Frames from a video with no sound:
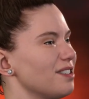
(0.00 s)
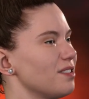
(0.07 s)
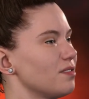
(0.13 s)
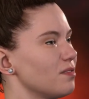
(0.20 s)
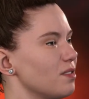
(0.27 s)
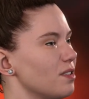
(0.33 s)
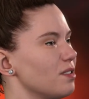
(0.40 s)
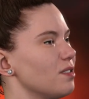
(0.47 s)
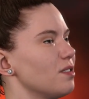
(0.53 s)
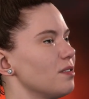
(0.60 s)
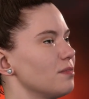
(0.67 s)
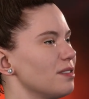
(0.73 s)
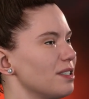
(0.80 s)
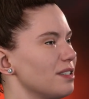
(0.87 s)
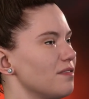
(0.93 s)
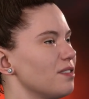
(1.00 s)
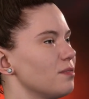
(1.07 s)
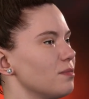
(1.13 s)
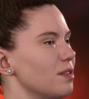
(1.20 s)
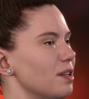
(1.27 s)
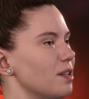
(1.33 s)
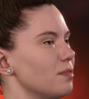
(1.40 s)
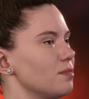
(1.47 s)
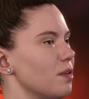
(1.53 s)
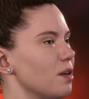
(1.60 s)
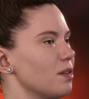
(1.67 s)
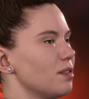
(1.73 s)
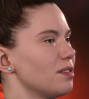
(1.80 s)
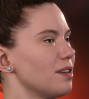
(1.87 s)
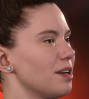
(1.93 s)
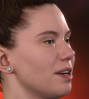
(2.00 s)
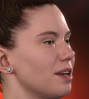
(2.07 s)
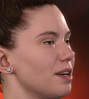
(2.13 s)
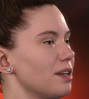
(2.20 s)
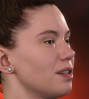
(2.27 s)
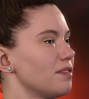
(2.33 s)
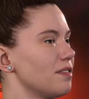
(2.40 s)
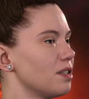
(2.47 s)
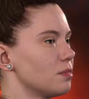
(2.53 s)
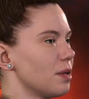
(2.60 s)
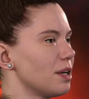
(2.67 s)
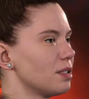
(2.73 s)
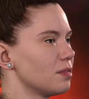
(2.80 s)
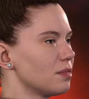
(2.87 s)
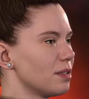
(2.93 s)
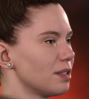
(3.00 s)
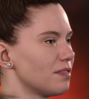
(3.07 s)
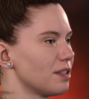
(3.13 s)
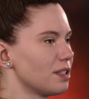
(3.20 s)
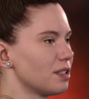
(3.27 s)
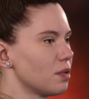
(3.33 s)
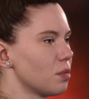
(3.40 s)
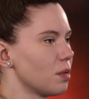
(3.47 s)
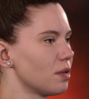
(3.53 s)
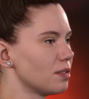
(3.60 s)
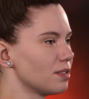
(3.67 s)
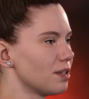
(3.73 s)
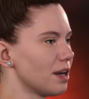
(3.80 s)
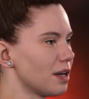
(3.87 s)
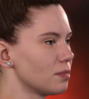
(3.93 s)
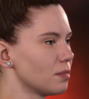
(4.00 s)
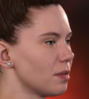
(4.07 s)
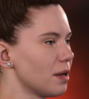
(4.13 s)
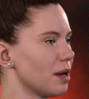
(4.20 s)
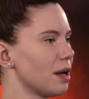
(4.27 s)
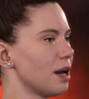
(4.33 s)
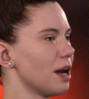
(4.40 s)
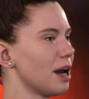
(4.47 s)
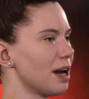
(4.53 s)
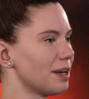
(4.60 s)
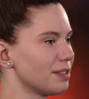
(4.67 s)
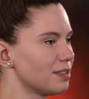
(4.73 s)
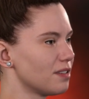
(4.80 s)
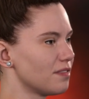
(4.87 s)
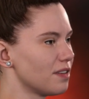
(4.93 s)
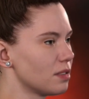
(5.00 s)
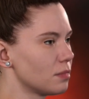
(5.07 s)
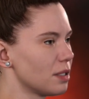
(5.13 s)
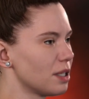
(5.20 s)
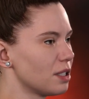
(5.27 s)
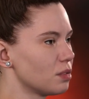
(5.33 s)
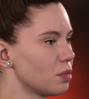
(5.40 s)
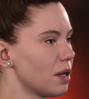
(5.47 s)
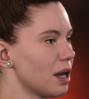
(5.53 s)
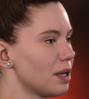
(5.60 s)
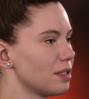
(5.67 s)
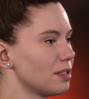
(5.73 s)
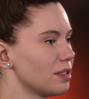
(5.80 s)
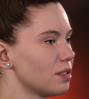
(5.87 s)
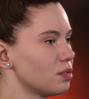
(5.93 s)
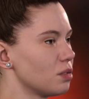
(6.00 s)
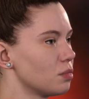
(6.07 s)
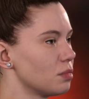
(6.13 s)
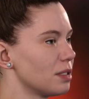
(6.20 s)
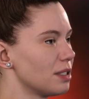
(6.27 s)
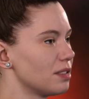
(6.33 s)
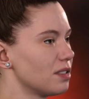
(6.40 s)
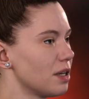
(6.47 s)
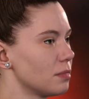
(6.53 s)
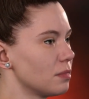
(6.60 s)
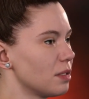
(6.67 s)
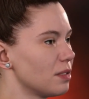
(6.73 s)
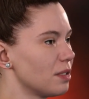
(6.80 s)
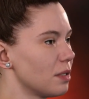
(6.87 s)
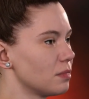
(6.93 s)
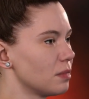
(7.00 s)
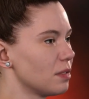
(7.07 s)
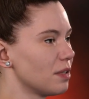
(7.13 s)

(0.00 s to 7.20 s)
you won tournament MVP in both the FIBA U17 World Cup and the FIBA U18 European Championship.